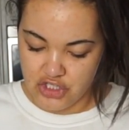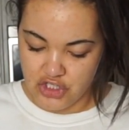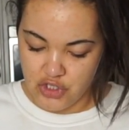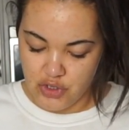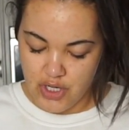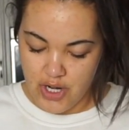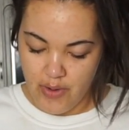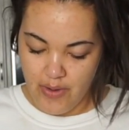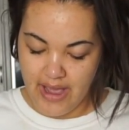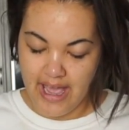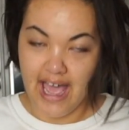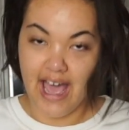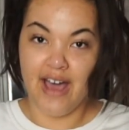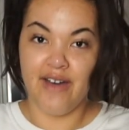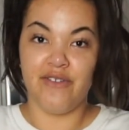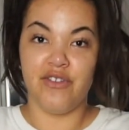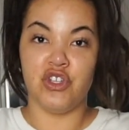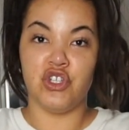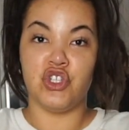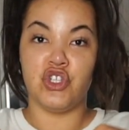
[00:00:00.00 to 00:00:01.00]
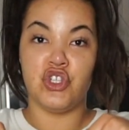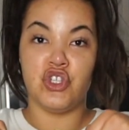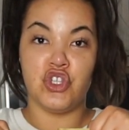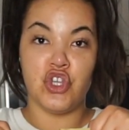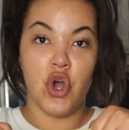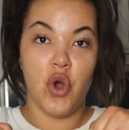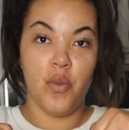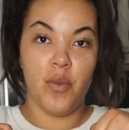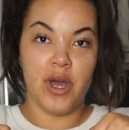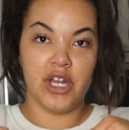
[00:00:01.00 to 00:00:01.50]
So now I have
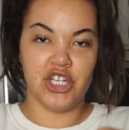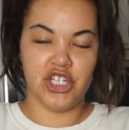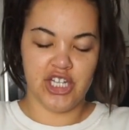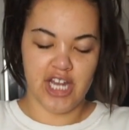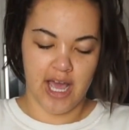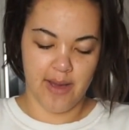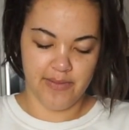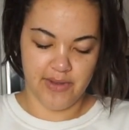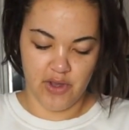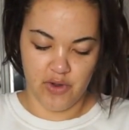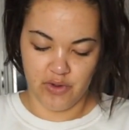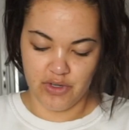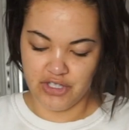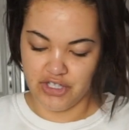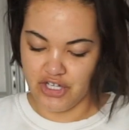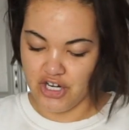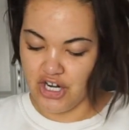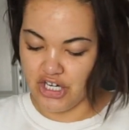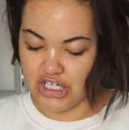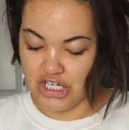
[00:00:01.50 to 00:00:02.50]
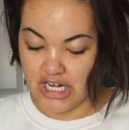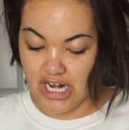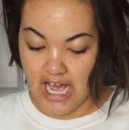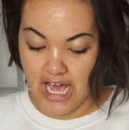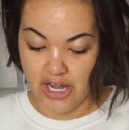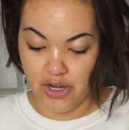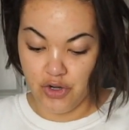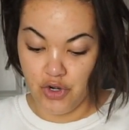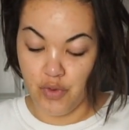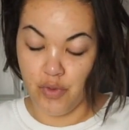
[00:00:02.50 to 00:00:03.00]
so much tapioca starch and
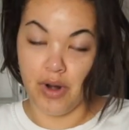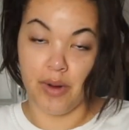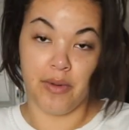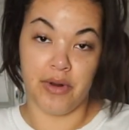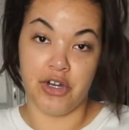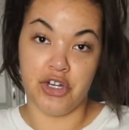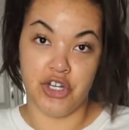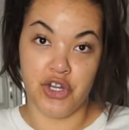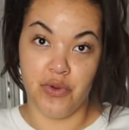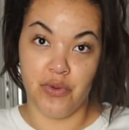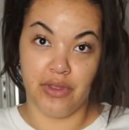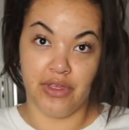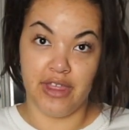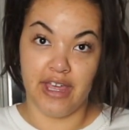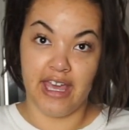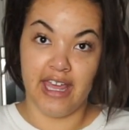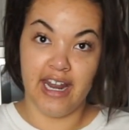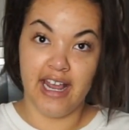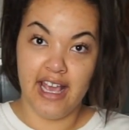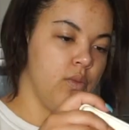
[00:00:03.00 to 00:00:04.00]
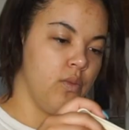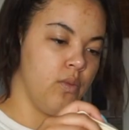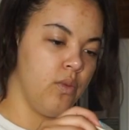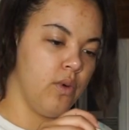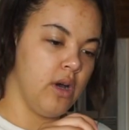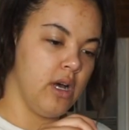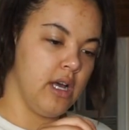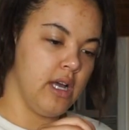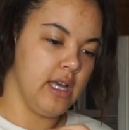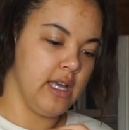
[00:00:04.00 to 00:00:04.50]
I don't know what I'm gonna do with it.
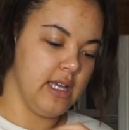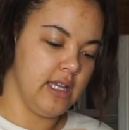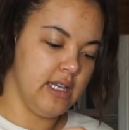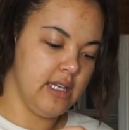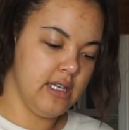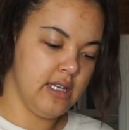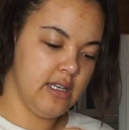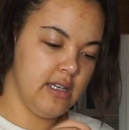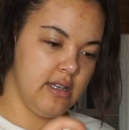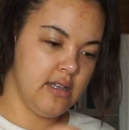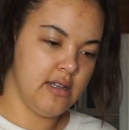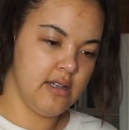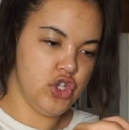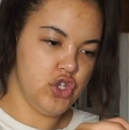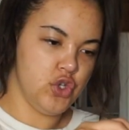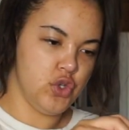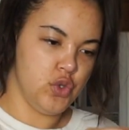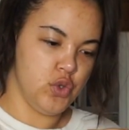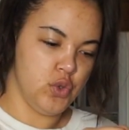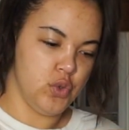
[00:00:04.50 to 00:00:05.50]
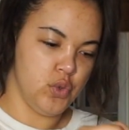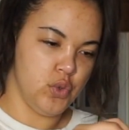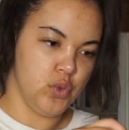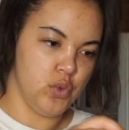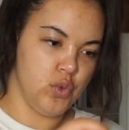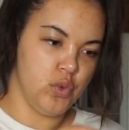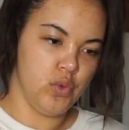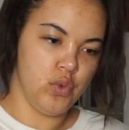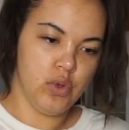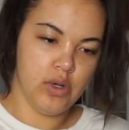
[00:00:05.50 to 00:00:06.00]
1,
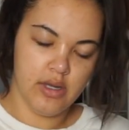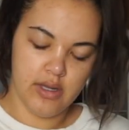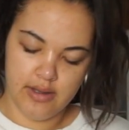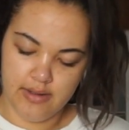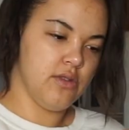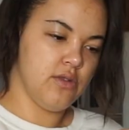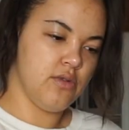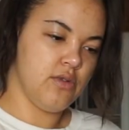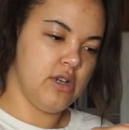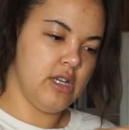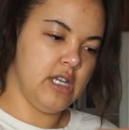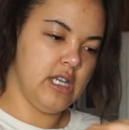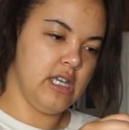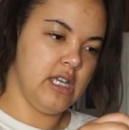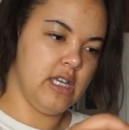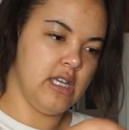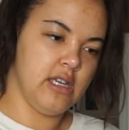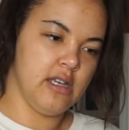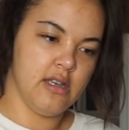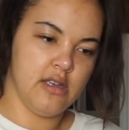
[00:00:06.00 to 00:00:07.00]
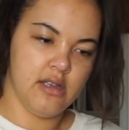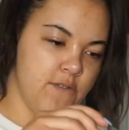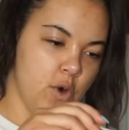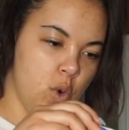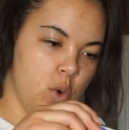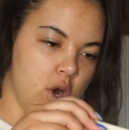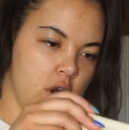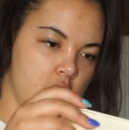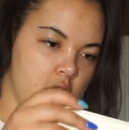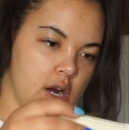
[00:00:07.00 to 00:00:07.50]
2, 3,
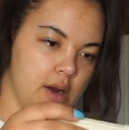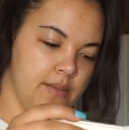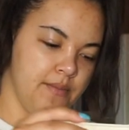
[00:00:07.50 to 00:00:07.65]
4.